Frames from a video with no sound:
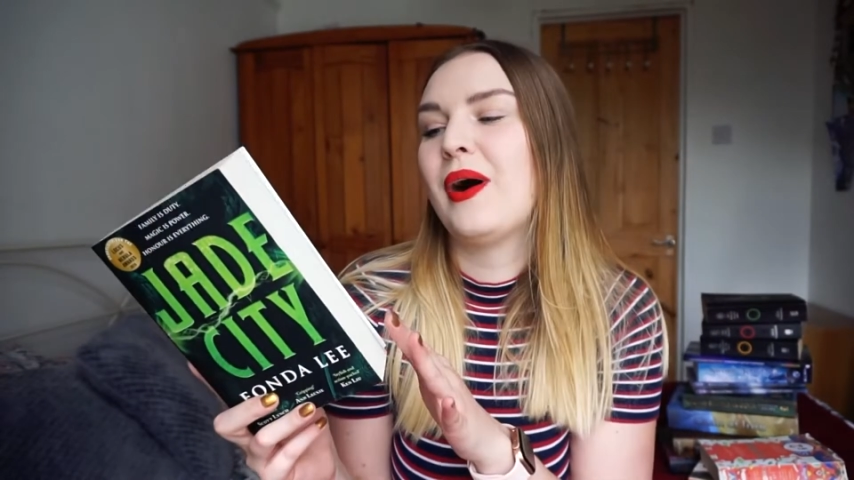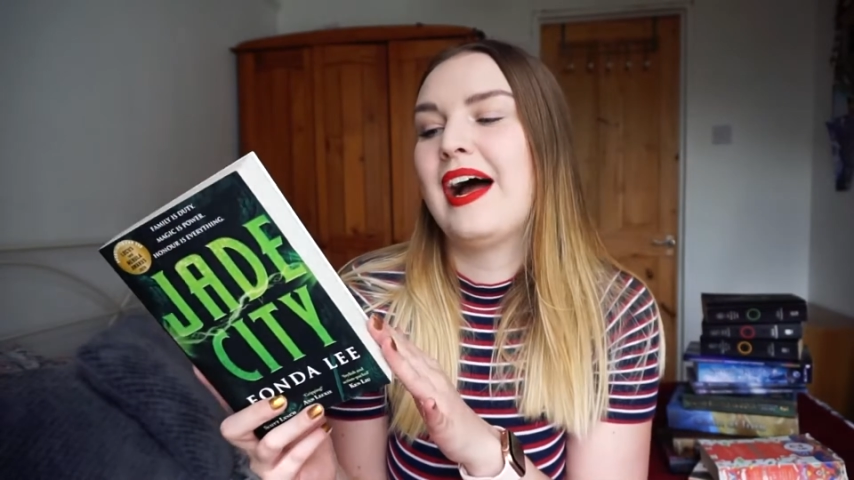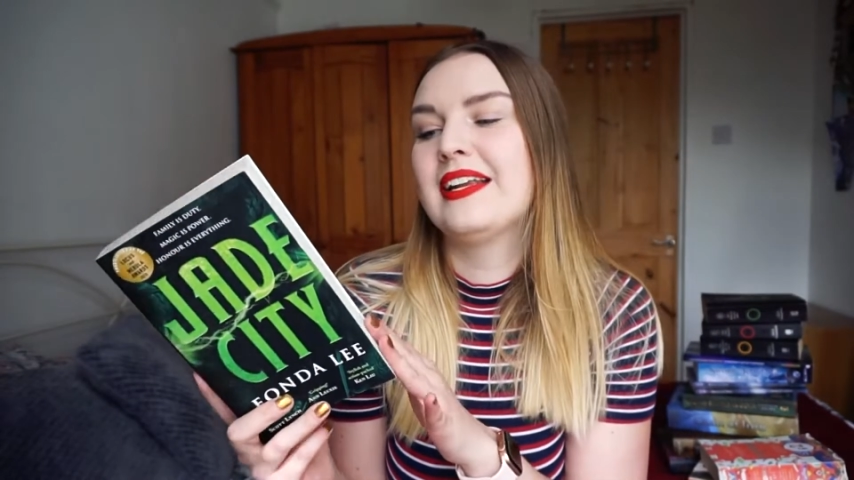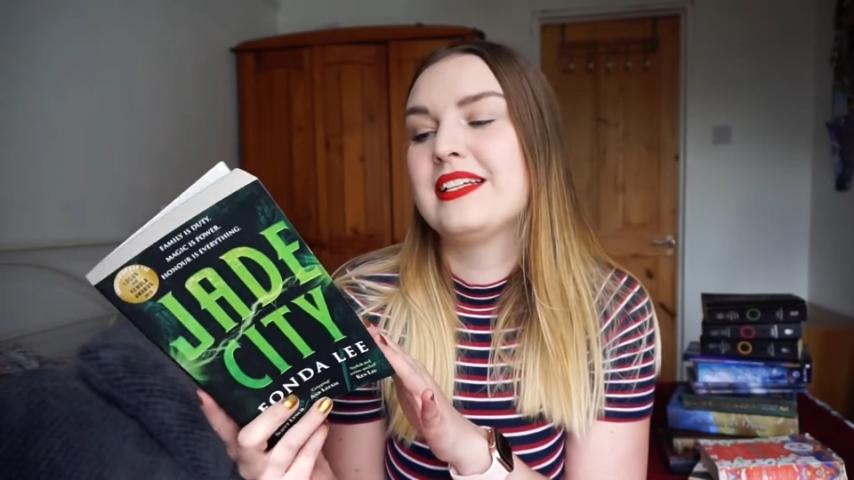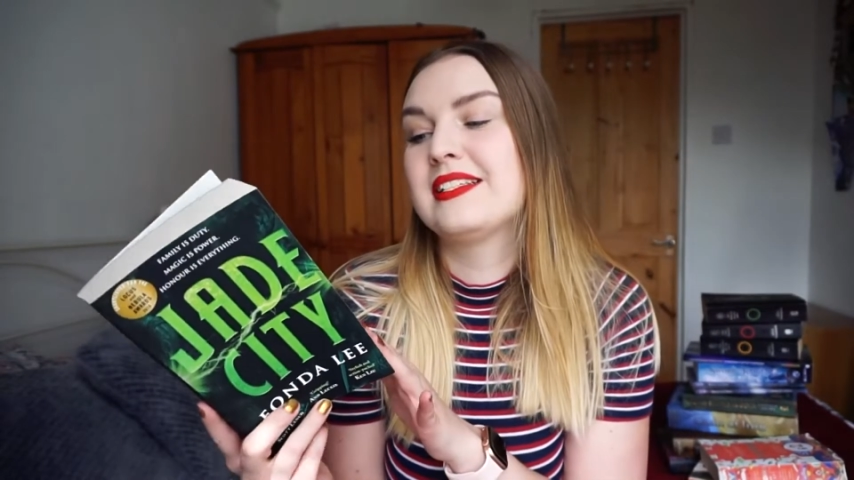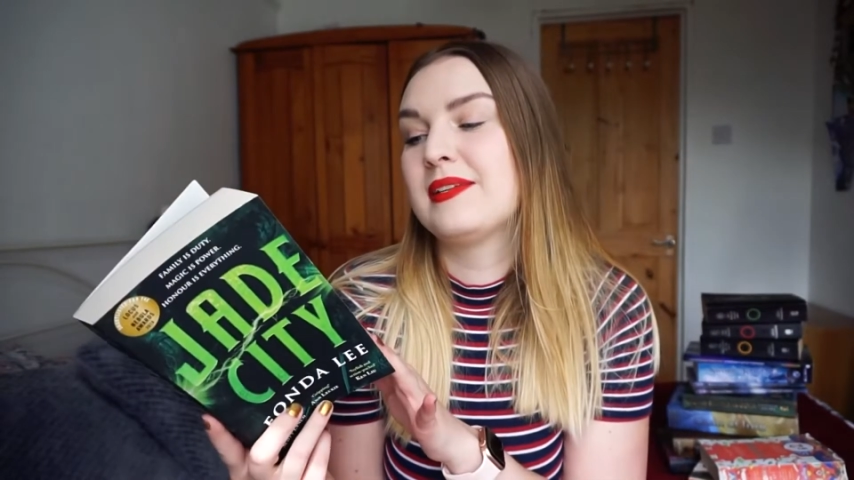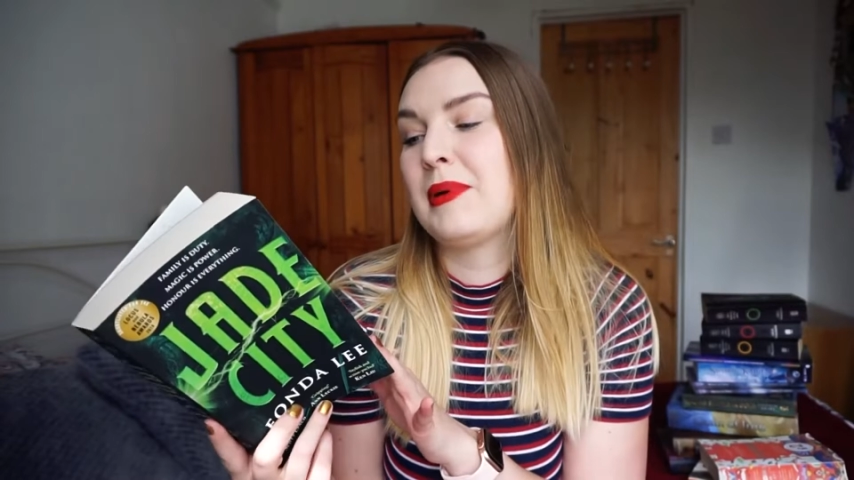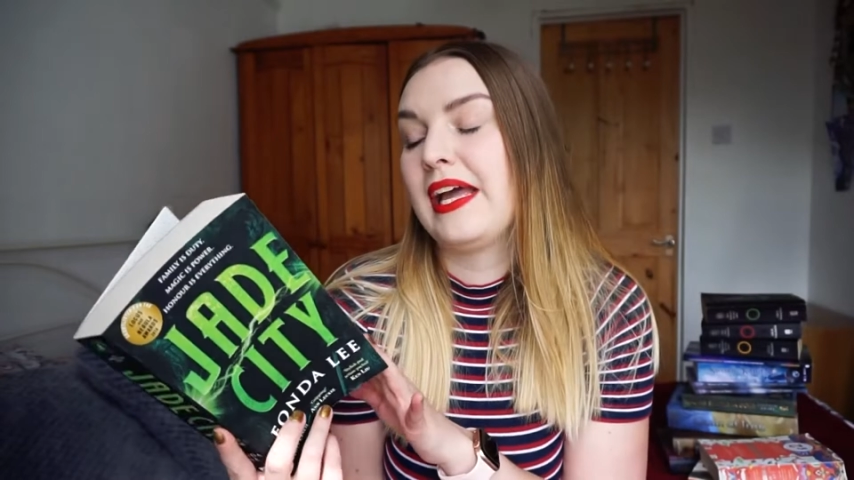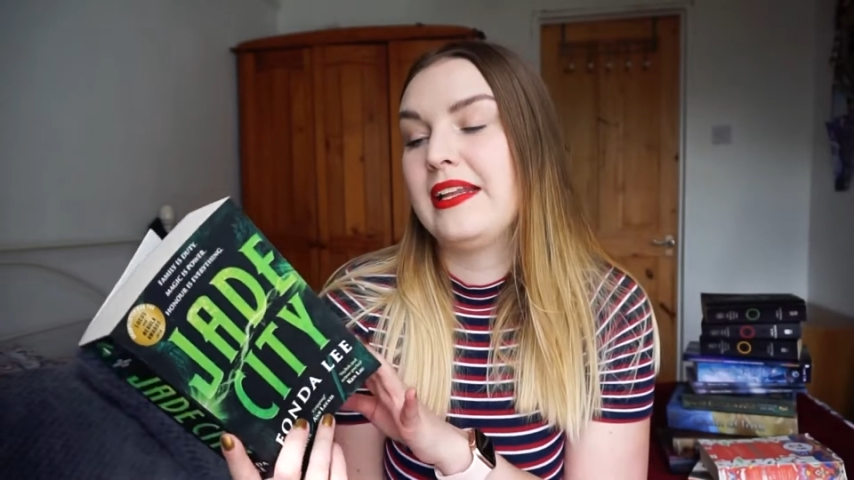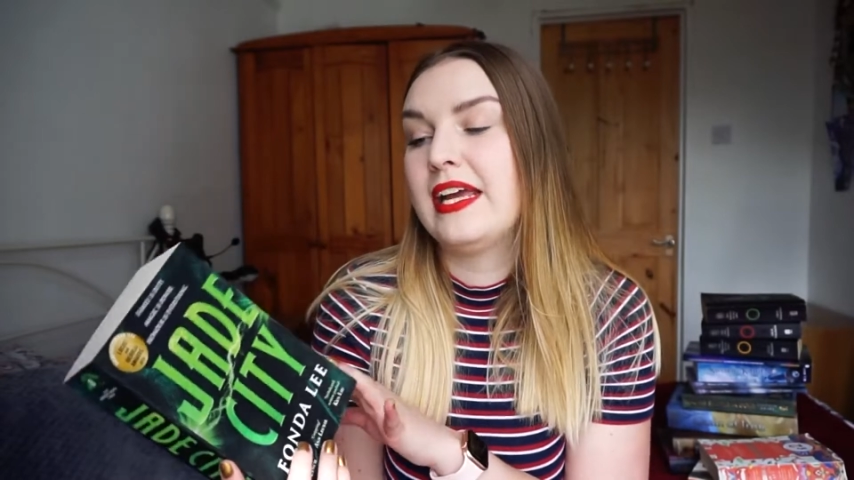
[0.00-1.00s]
it's by
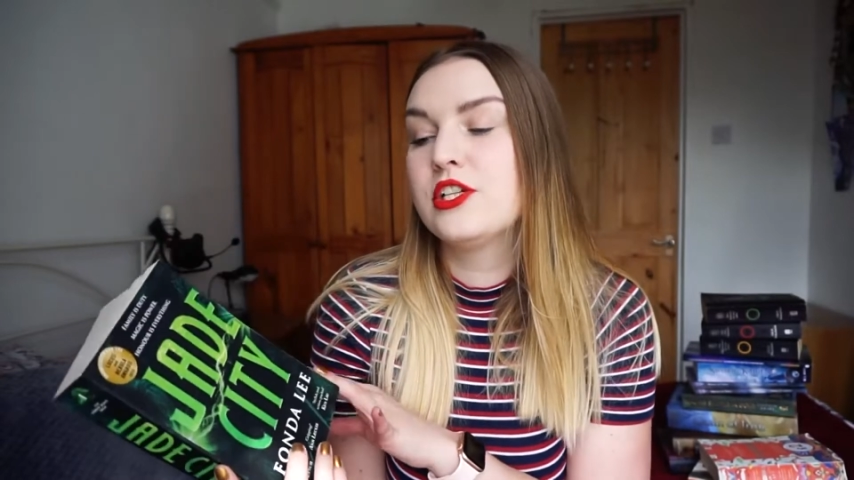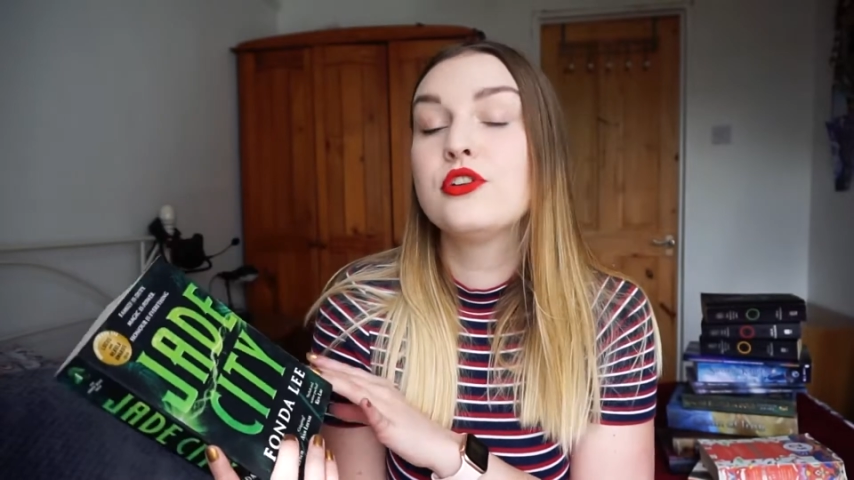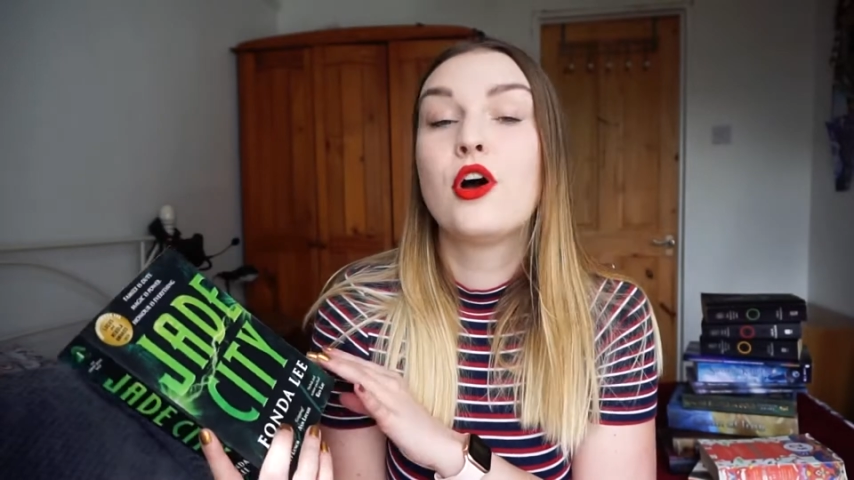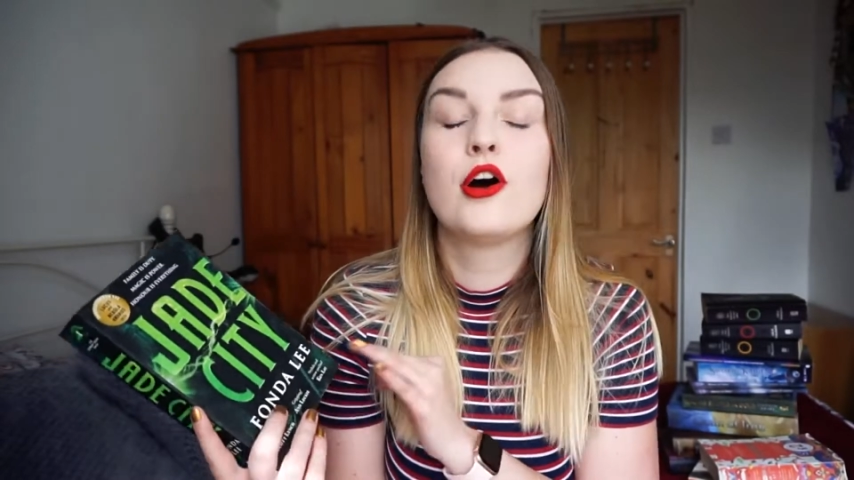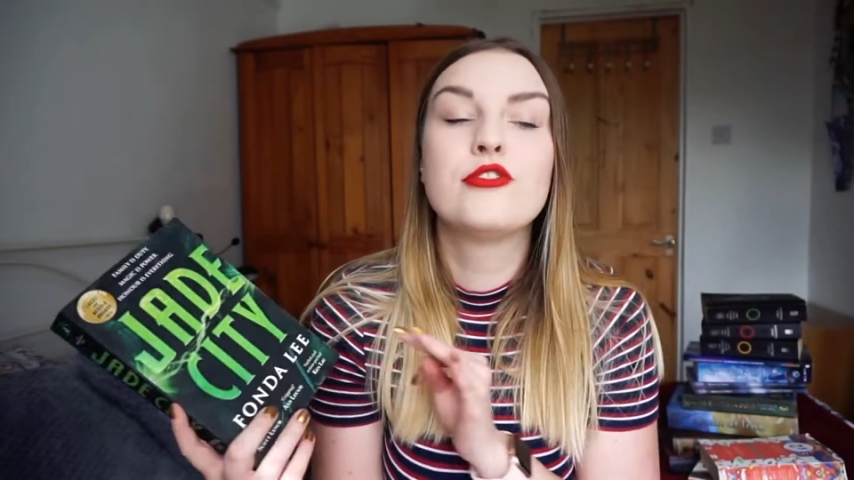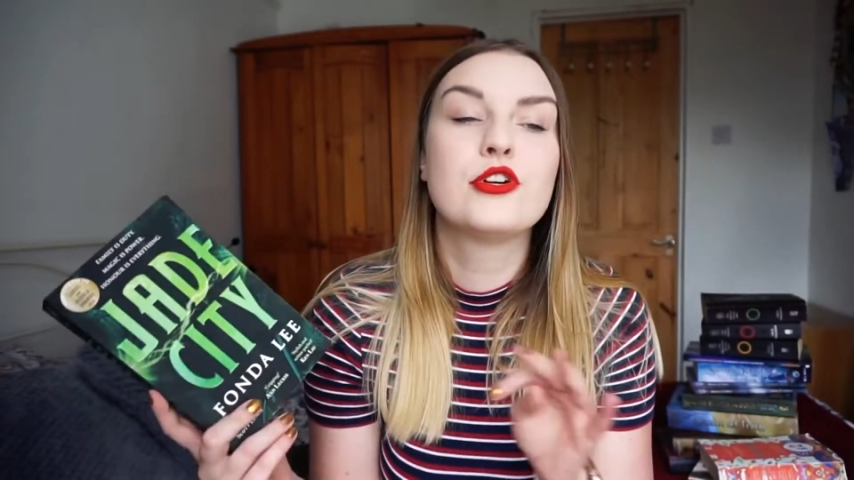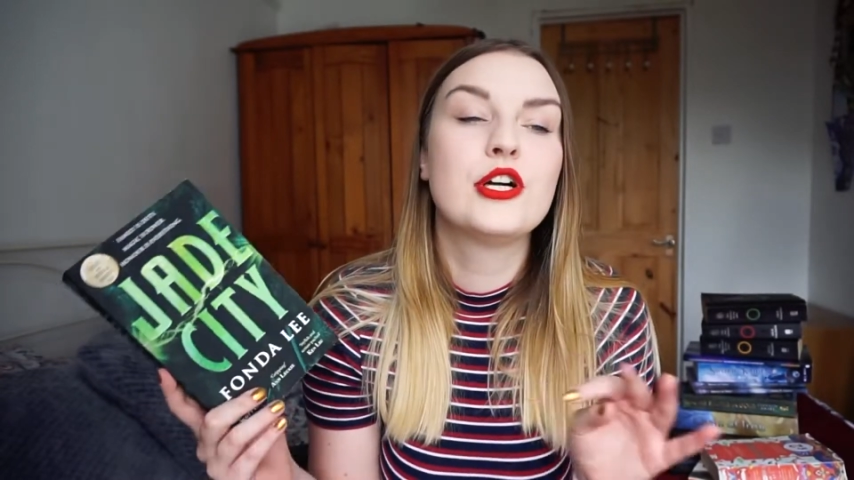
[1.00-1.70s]
an Asian author,